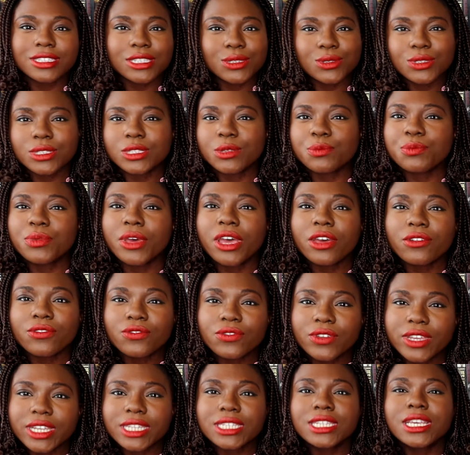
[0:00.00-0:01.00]
This was the
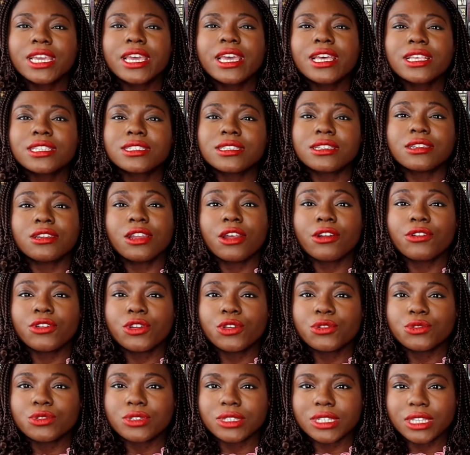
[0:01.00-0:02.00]
perfect
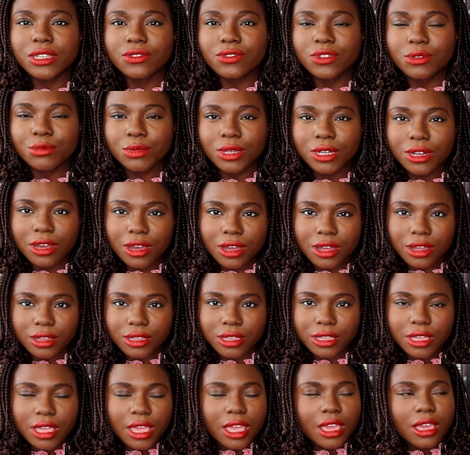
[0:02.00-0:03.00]
scenario to give him an
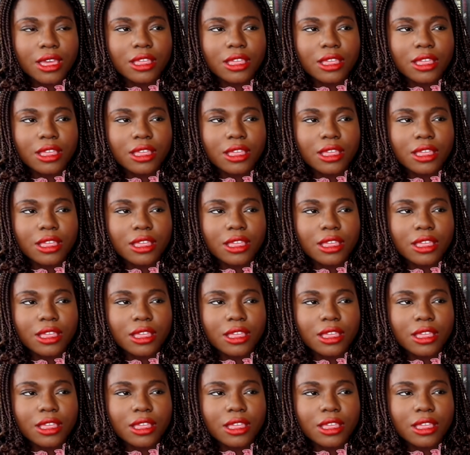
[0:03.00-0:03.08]
arc.